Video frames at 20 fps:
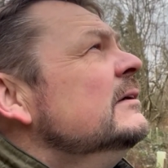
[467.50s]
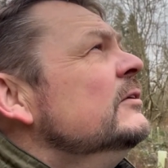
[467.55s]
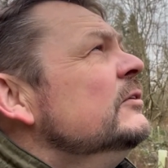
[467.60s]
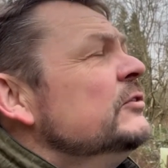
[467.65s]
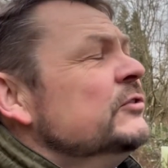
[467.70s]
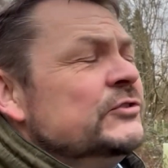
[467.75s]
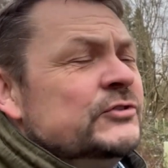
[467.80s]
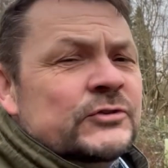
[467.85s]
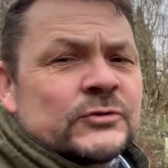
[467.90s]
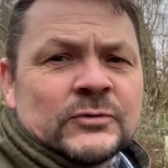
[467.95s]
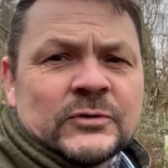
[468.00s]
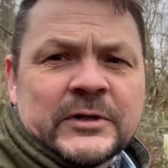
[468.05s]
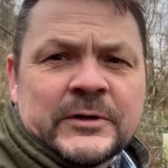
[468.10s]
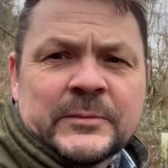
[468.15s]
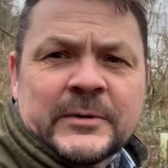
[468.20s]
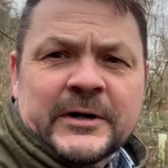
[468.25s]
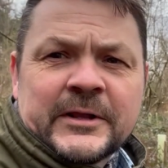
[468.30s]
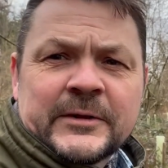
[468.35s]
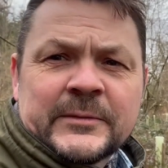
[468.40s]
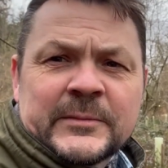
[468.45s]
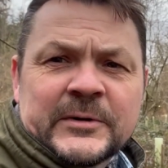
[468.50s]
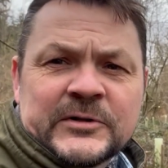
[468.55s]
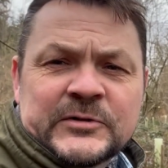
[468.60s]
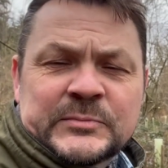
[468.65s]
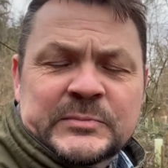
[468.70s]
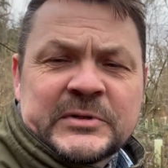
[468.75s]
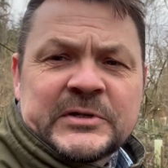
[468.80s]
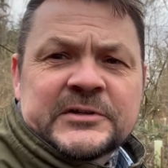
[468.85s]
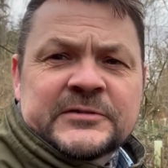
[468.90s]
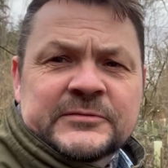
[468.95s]
Surely one of the most
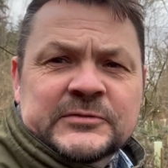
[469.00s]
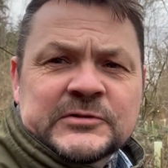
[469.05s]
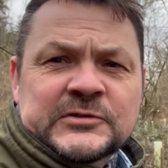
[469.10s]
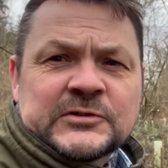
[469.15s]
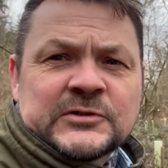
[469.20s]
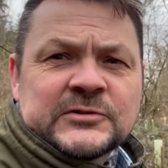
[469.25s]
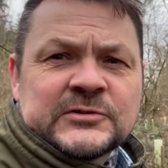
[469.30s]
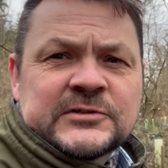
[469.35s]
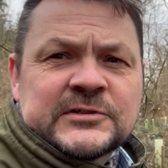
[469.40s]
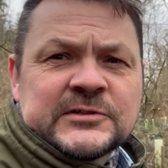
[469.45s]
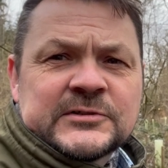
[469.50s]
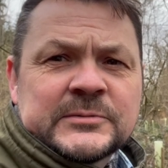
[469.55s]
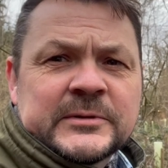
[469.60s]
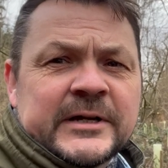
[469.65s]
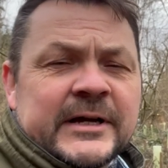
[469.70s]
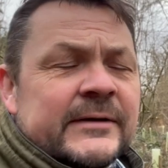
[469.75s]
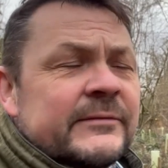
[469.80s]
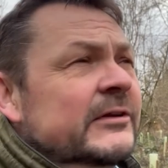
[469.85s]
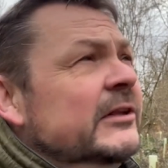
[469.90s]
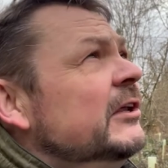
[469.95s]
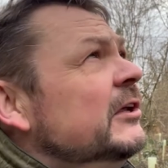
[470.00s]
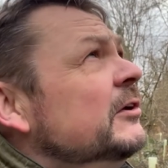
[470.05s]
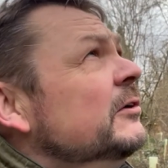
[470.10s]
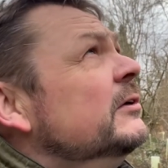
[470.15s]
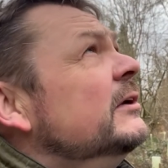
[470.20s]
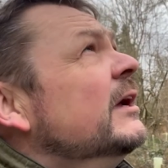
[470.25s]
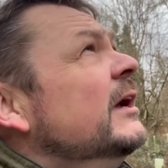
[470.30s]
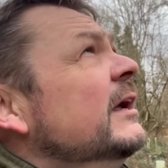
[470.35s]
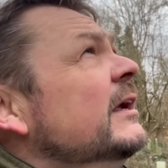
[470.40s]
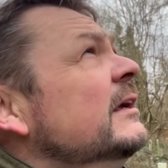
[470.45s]
beautiful songsters we have in the
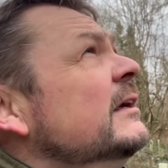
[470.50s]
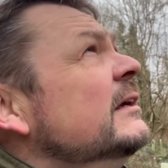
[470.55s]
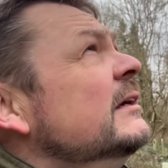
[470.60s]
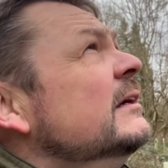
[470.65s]
UK.